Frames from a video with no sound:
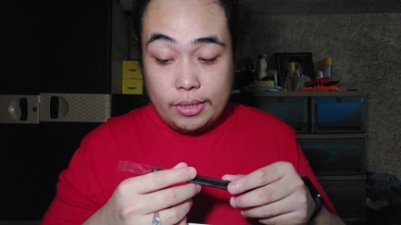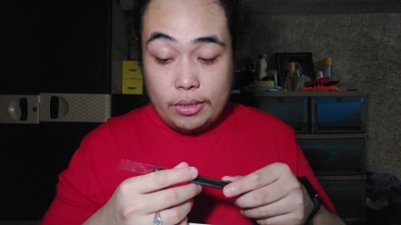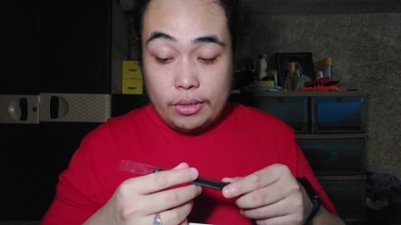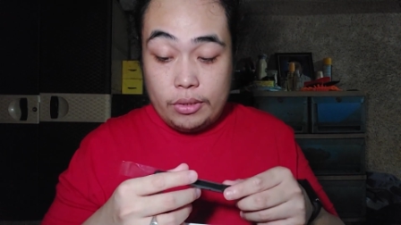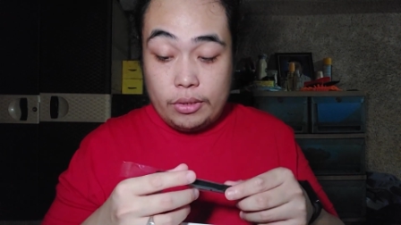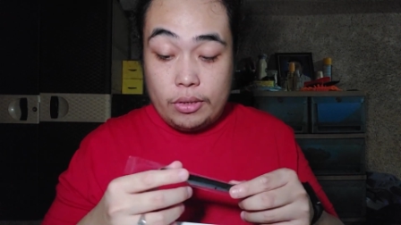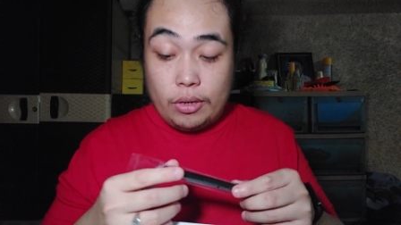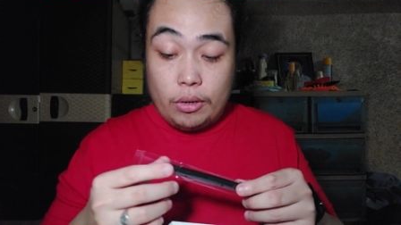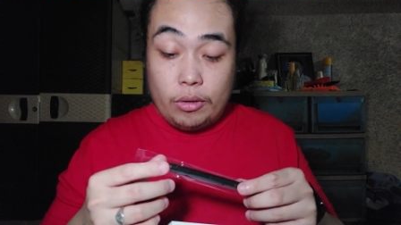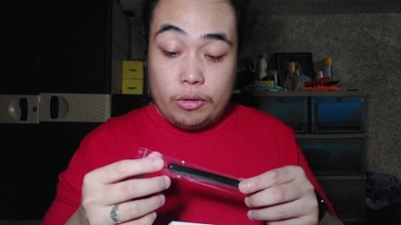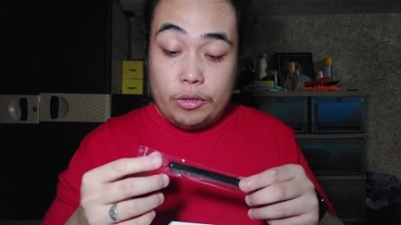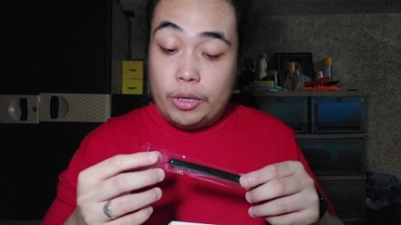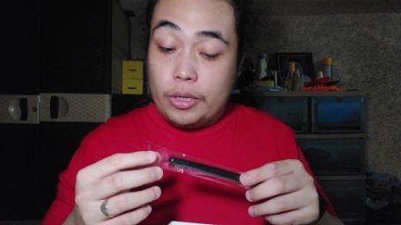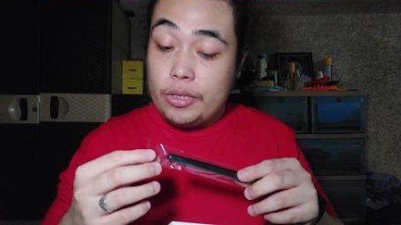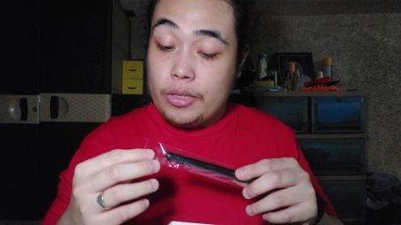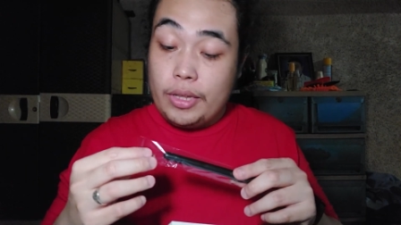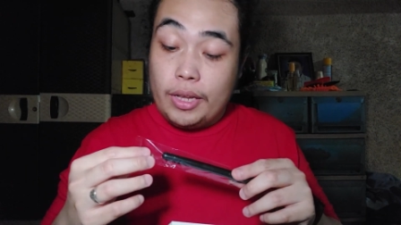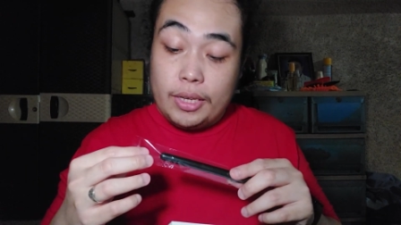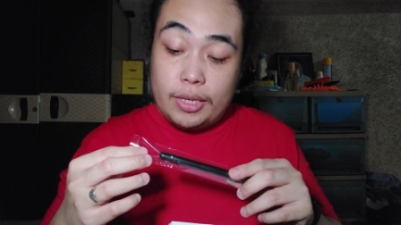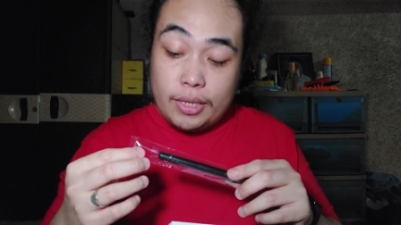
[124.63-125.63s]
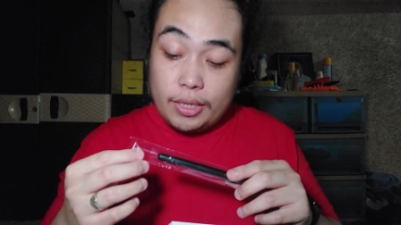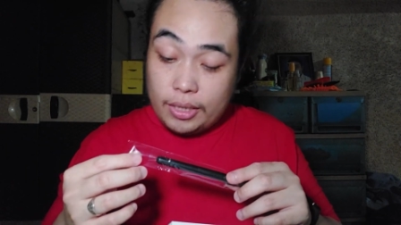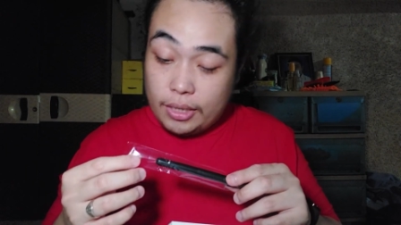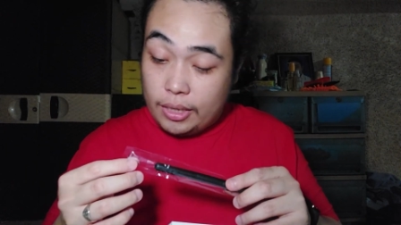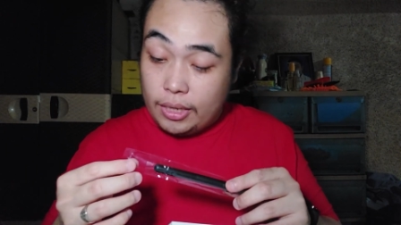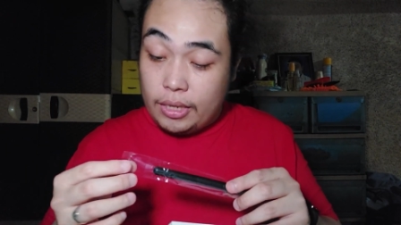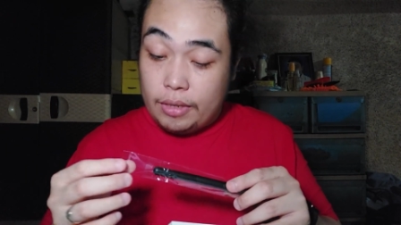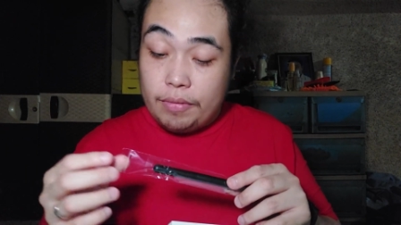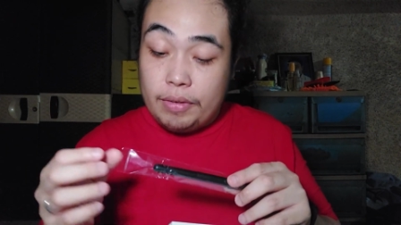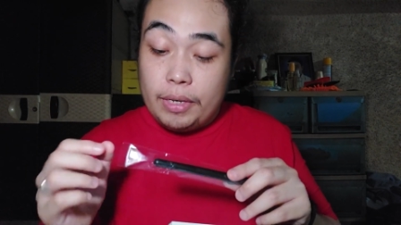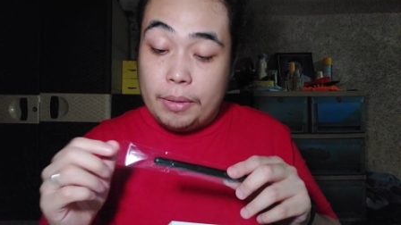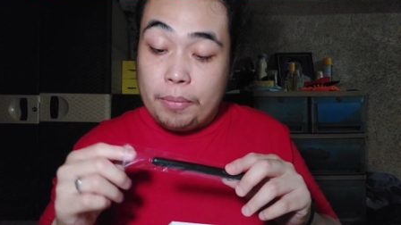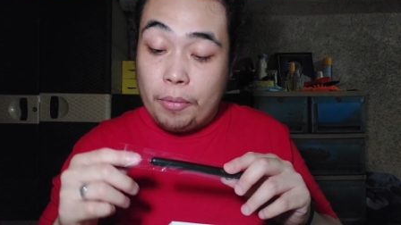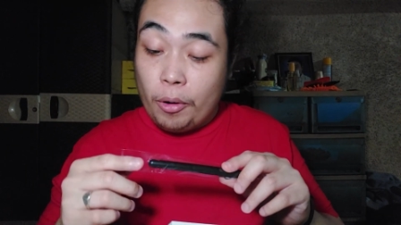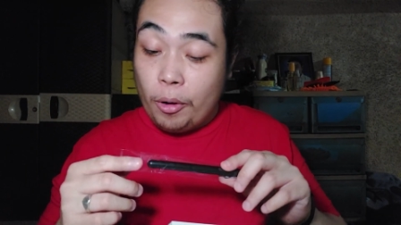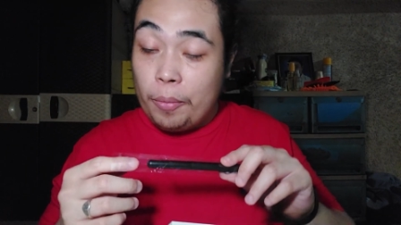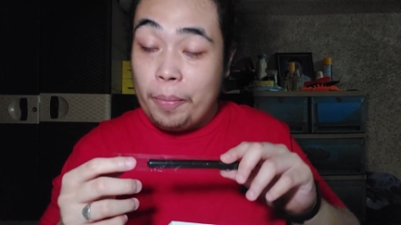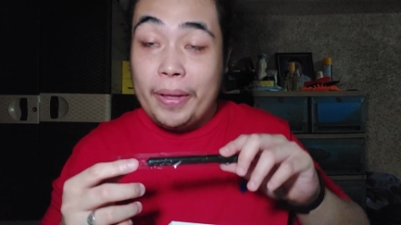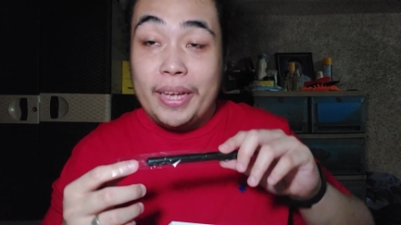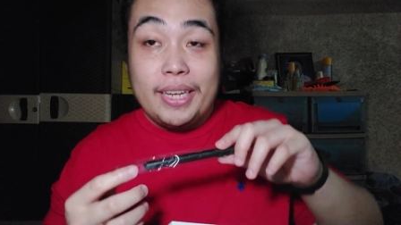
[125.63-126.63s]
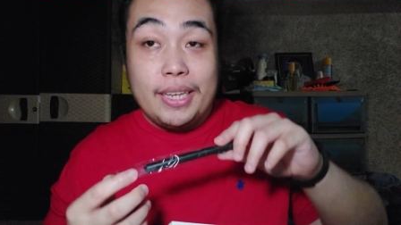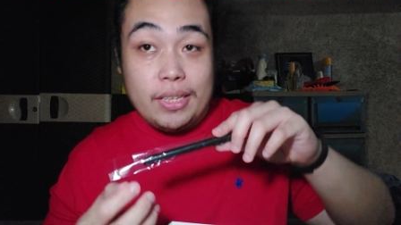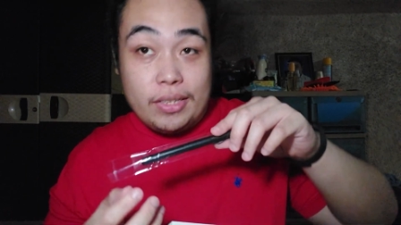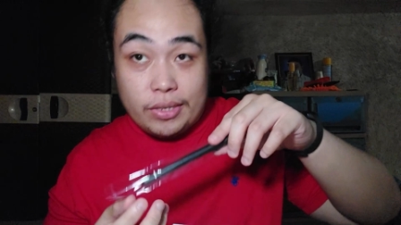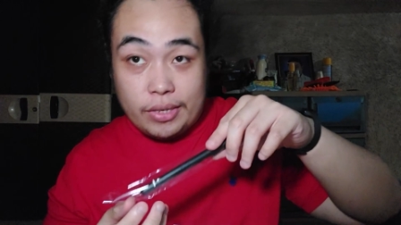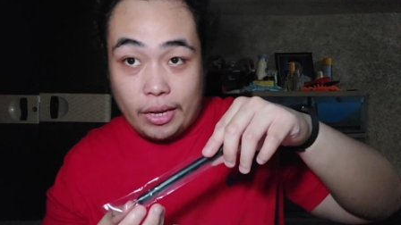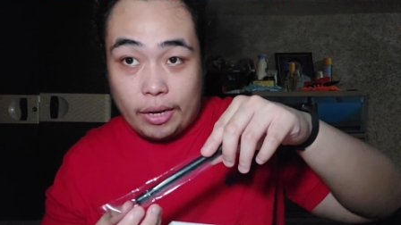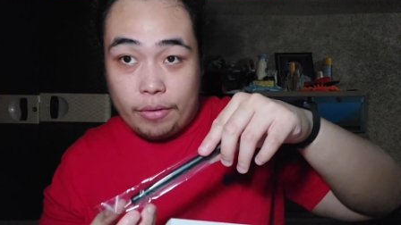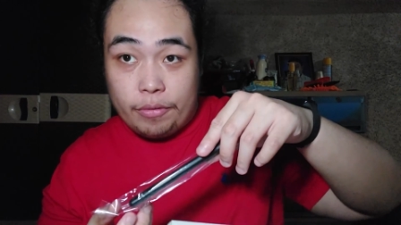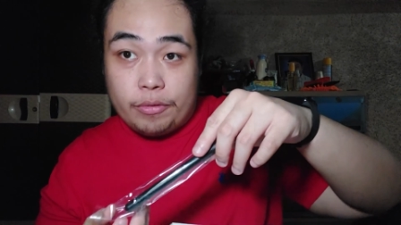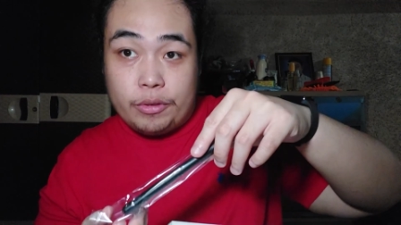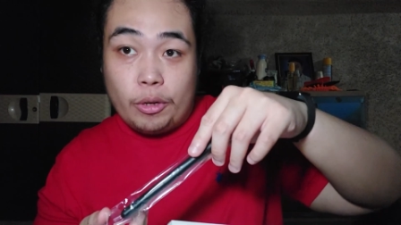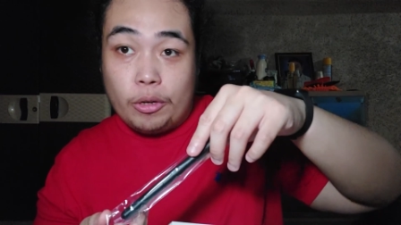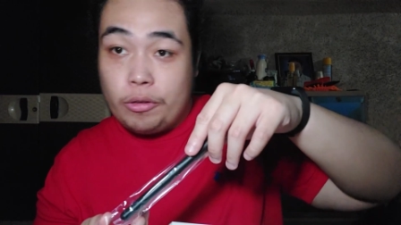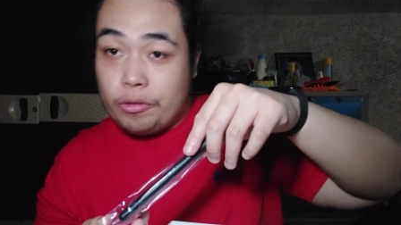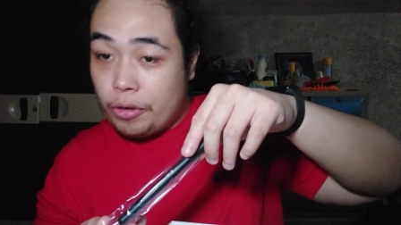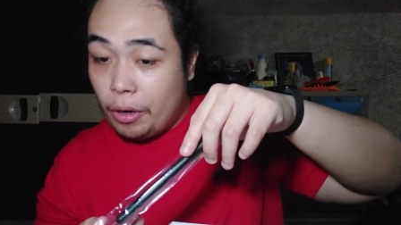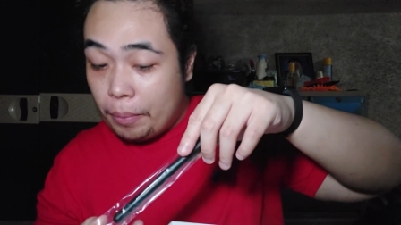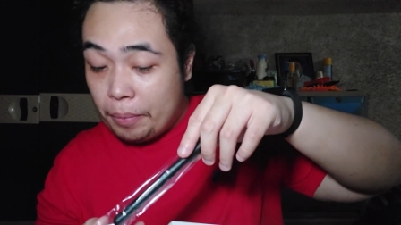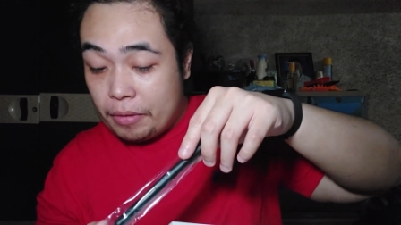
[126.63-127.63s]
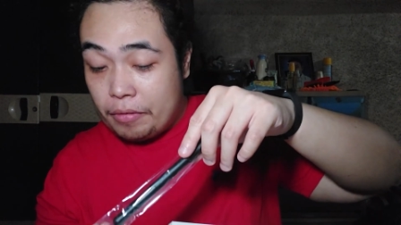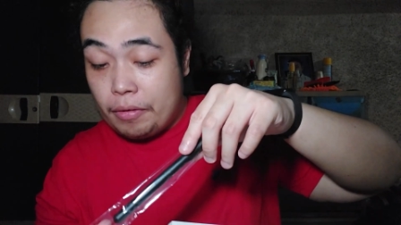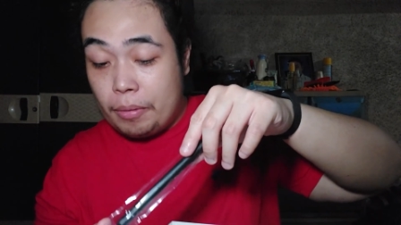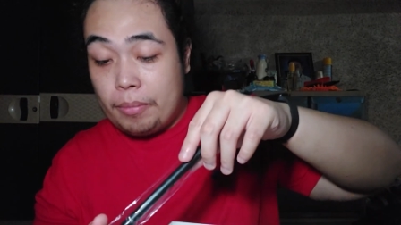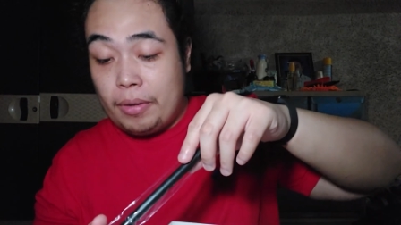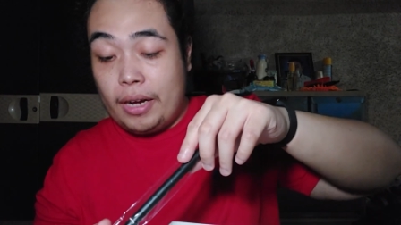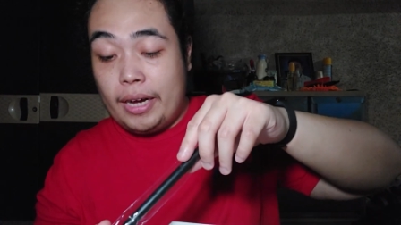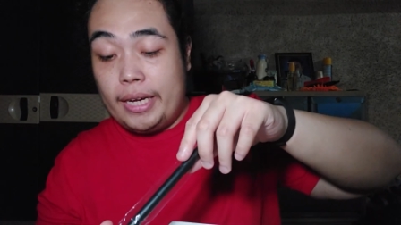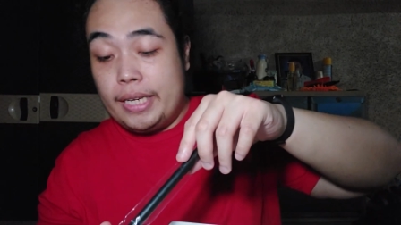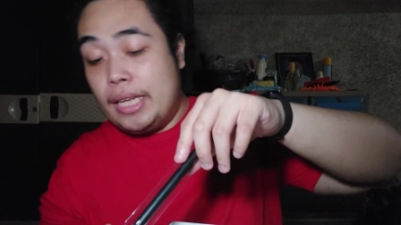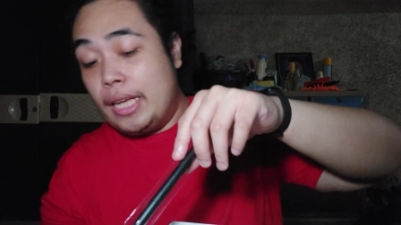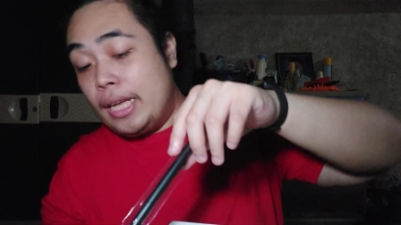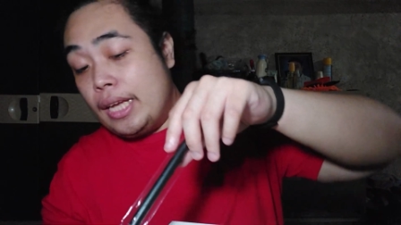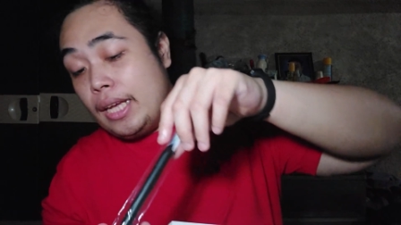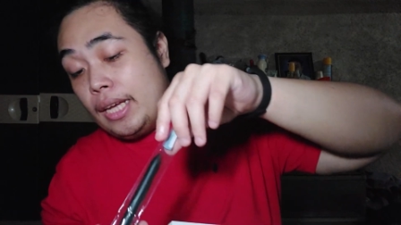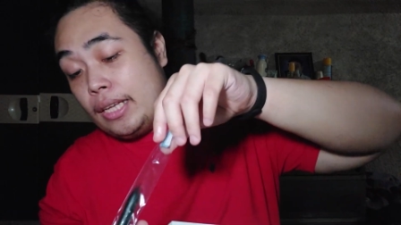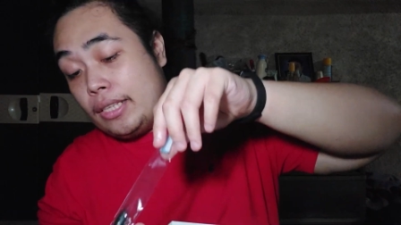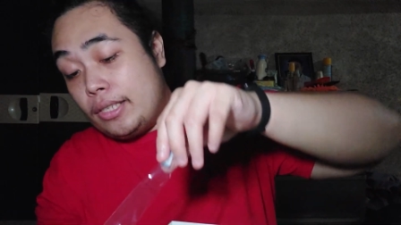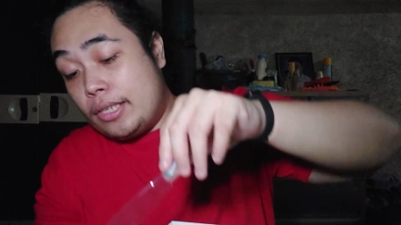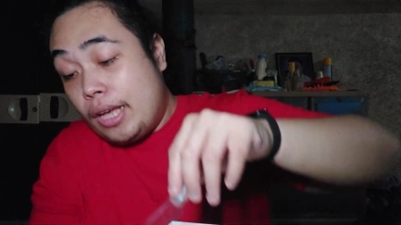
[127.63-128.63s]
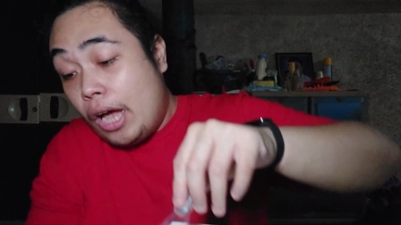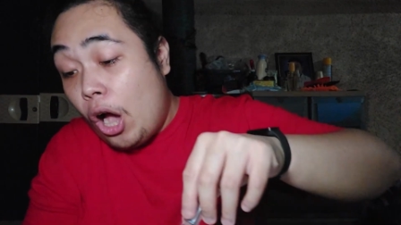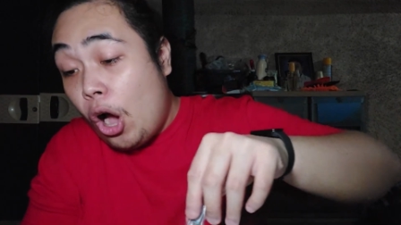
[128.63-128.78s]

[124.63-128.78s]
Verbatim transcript: so just like even a ball pen itself don't drop it from a height it's